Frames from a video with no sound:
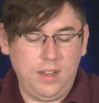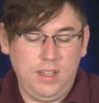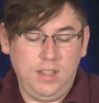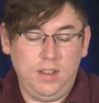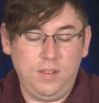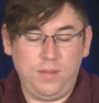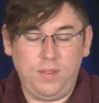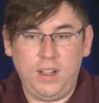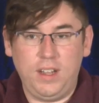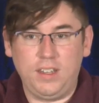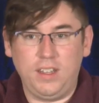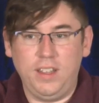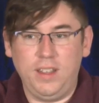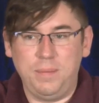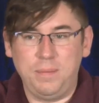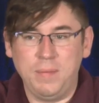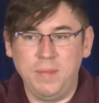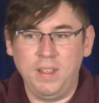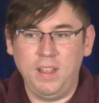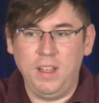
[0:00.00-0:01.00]
And then
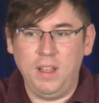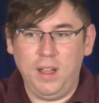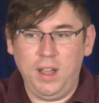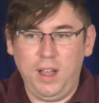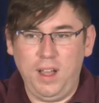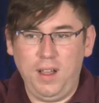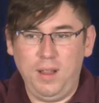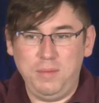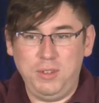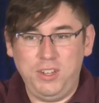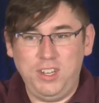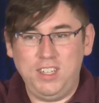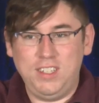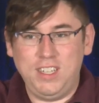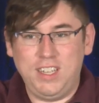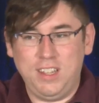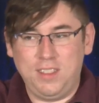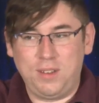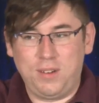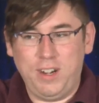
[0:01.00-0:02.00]
finally, you need
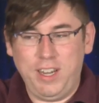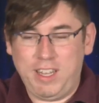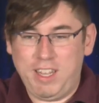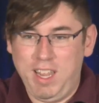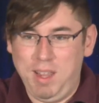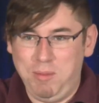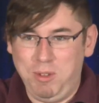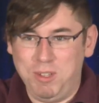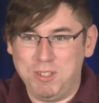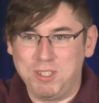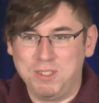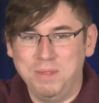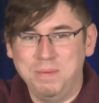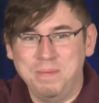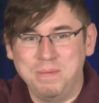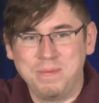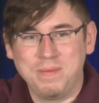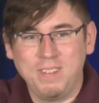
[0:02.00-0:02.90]
to get the right cables.